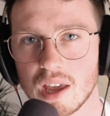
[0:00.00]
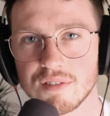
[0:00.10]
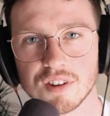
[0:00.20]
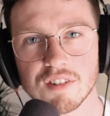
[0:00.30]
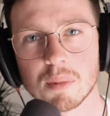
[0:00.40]

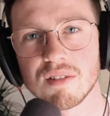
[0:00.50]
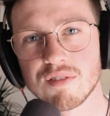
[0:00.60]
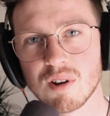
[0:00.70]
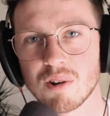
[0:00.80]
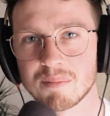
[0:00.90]
If you've been
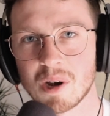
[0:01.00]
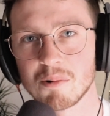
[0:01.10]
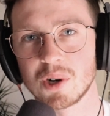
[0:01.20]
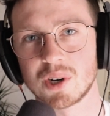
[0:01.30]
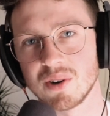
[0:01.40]
following my
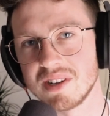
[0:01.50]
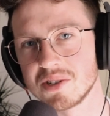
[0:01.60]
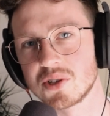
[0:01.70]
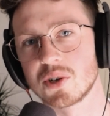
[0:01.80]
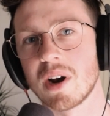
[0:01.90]
work on
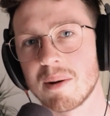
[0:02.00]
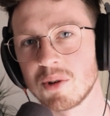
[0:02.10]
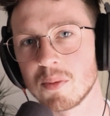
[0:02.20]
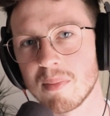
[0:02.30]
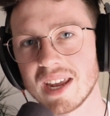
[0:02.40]
Instagram,
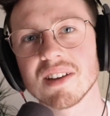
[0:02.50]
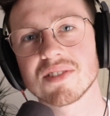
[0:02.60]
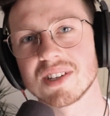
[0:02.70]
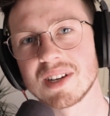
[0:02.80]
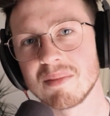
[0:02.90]
you may have
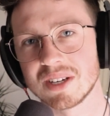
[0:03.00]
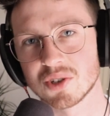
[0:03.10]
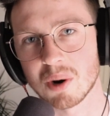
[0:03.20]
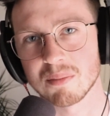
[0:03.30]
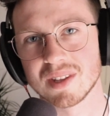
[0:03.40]
seen me
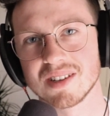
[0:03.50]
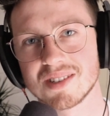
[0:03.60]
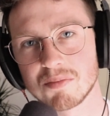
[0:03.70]
drop this